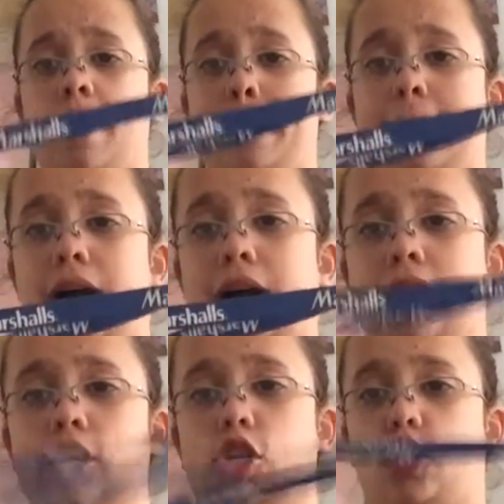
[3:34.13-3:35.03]
My
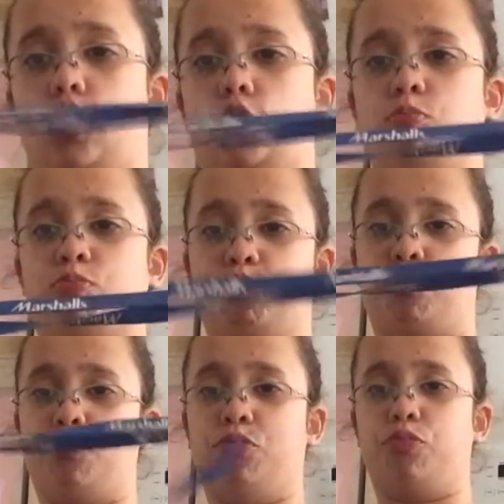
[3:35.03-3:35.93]
little
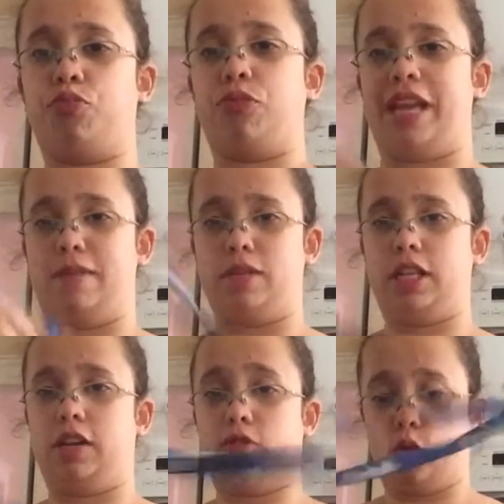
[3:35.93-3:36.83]

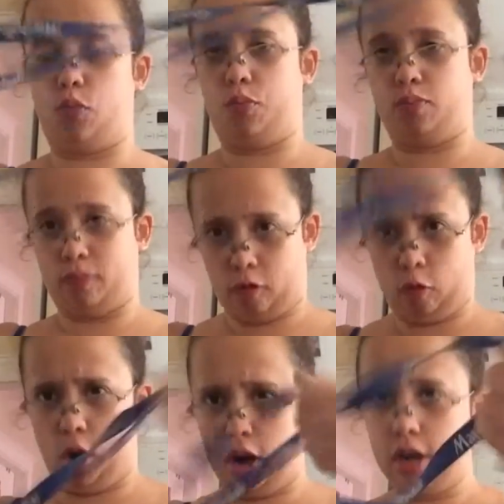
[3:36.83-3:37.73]
thingy-majiggy for
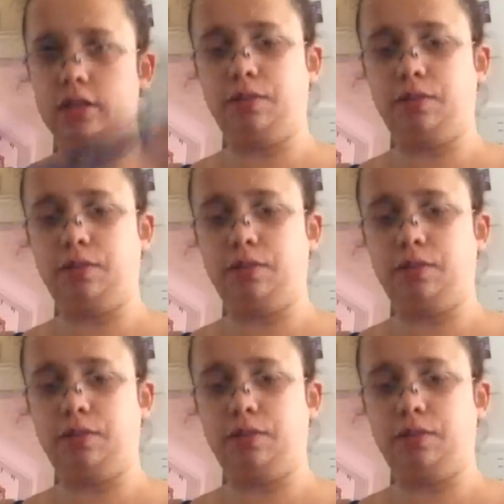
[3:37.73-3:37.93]
work.